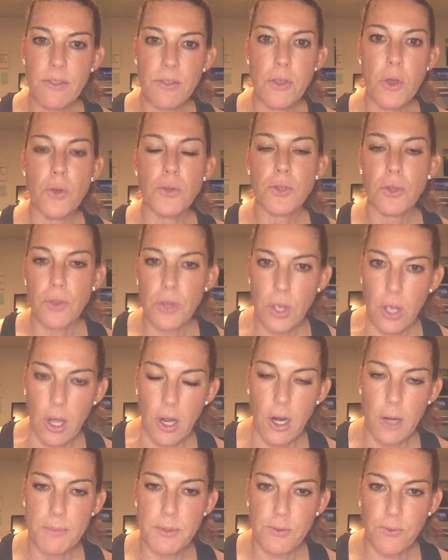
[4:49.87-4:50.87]
Those are the
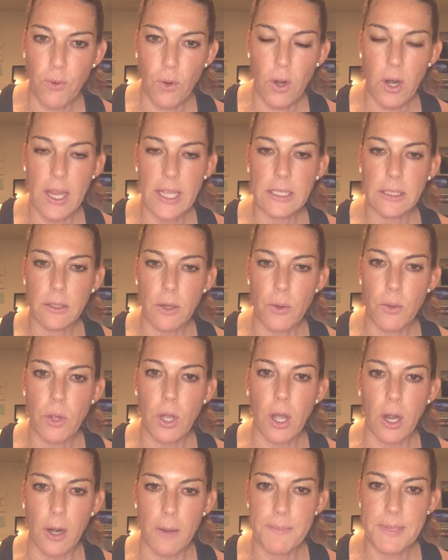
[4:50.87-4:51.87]
carbs for a low
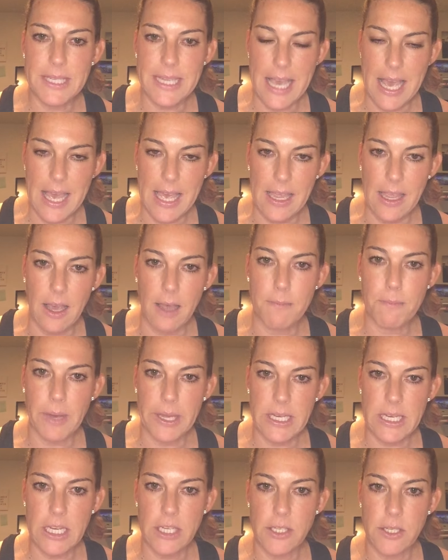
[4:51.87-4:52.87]
carb day on
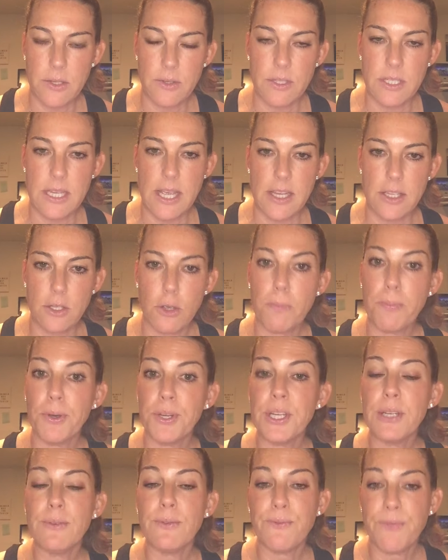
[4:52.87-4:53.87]
Monday, Tuesday. So
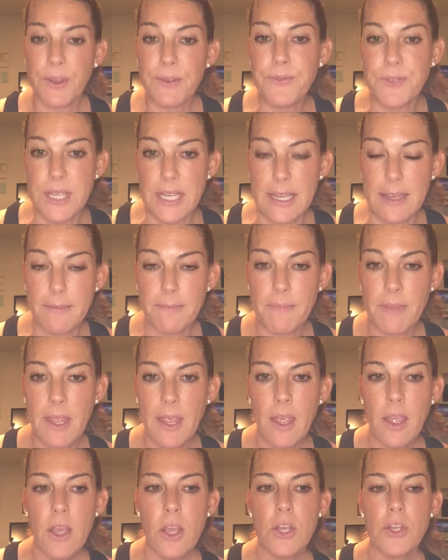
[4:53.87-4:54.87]
put in 50.
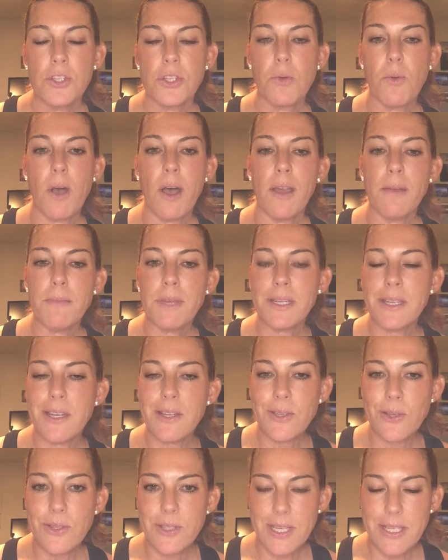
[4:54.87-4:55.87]
So on Monday,
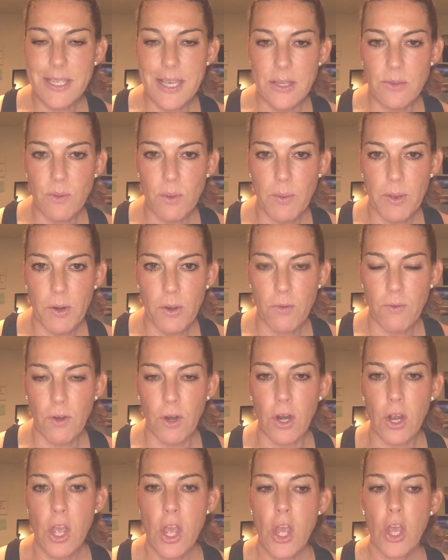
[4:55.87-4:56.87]
Tuesdays, as we went
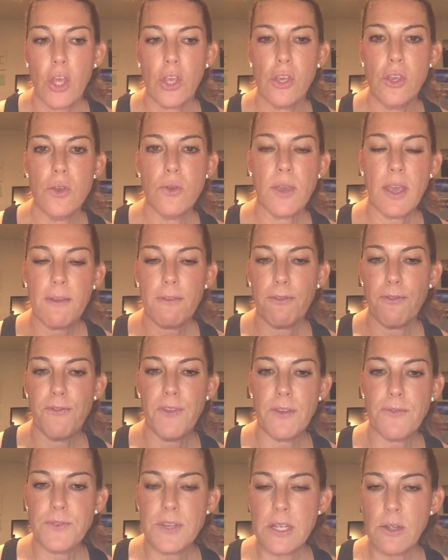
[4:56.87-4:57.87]
over, you get
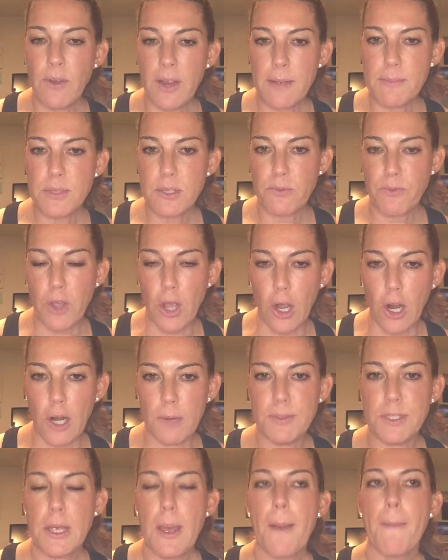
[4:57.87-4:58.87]
50 grams of
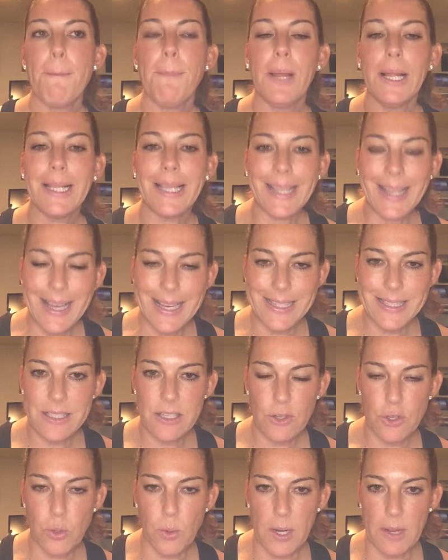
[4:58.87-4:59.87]
carbs
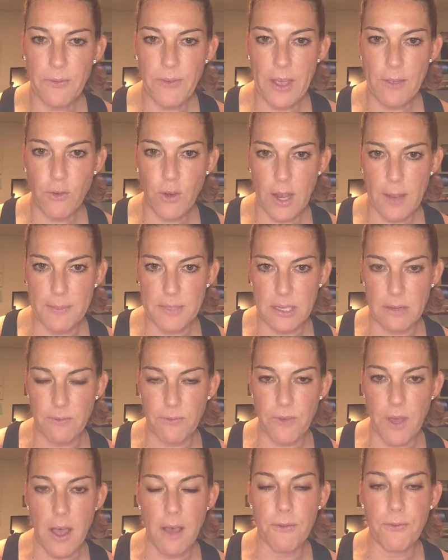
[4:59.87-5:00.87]
plus 25 grams
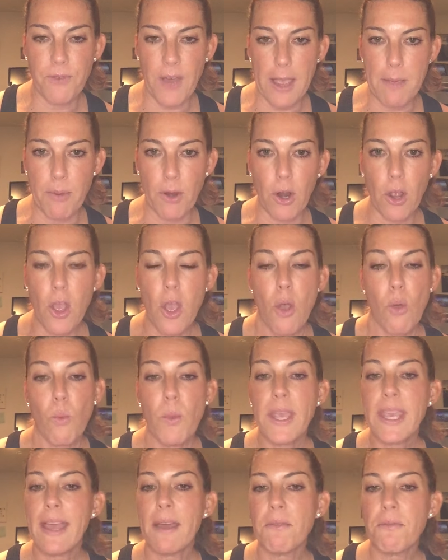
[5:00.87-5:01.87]
of fiber.
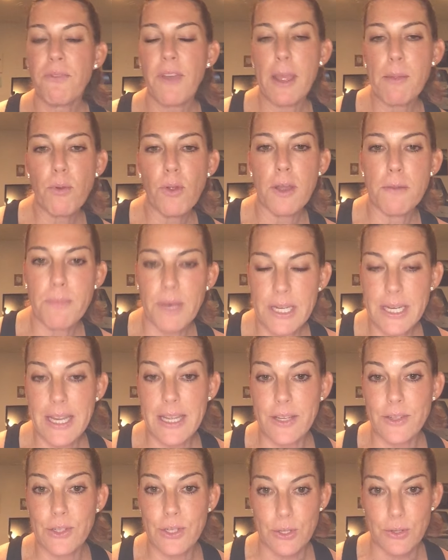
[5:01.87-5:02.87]
We count fiber on
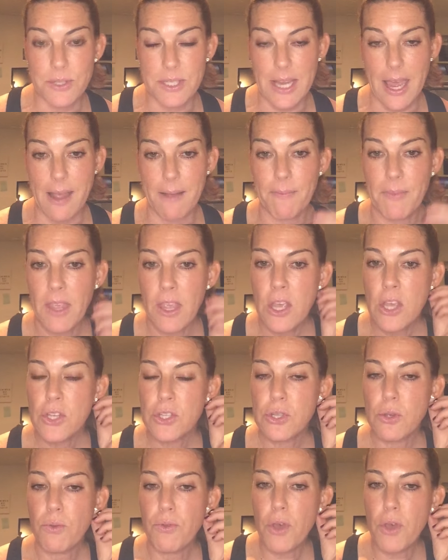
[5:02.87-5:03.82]
Monday and Tuesday. So